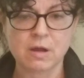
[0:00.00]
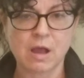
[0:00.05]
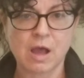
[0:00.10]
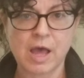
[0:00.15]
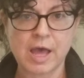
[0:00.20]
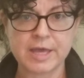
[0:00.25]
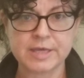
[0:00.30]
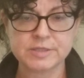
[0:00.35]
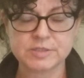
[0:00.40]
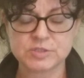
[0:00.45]

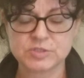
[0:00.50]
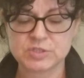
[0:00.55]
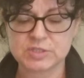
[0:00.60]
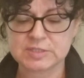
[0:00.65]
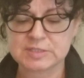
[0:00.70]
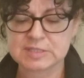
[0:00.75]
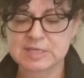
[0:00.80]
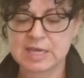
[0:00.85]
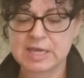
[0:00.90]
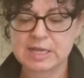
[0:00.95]
guys,
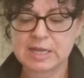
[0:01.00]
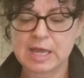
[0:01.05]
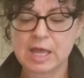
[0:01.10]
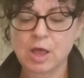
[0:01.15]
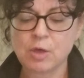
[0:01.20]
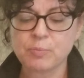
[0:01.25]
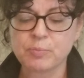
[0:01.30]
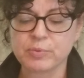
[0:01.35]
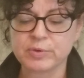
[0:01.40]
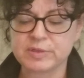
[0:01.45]
just get
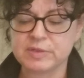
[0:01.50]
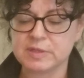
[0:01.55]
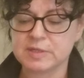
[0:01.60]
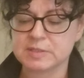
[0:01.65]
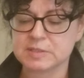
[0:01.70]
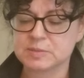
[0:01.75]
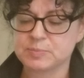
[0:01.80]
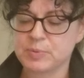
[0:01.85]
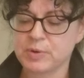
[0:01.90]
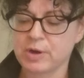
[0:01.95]
help with
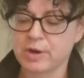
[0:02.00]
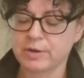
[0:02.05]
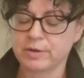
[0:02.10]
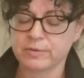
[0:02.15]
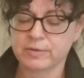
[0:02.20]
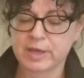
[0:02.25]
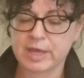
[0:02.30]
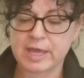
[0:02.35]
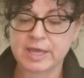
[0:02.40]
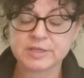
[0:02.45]
this part,
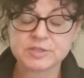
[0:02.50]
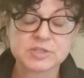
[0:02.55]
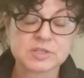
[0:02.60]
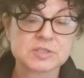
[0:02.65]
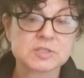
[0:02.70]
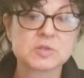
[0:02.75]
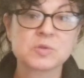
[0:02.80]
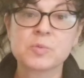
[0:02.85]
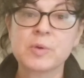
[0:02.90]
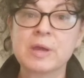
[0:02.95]
okay?
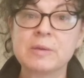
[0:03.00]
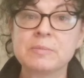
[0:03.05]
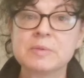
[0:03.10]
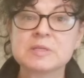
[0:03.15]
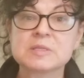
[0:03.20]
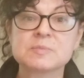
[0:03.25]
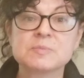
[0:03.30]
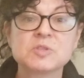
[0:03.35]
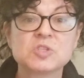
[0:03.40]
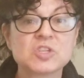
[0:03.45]
Just the way
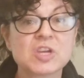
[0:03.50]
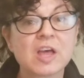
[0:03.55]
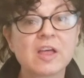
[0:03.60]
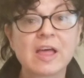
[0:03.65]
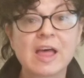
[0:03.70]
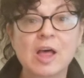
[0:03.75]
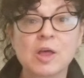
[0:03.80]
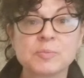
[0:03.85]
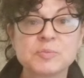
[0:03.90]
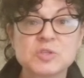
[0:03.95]
Miss
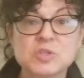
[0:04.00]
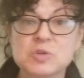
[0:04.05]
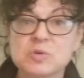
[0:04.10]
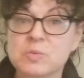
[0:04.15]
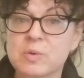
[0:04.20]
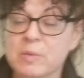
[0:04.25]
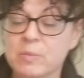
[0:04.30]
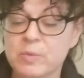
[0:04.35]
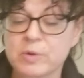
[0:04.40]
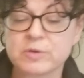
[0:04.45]
Michelle helps you
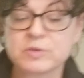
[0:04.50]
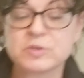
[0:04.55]
when we're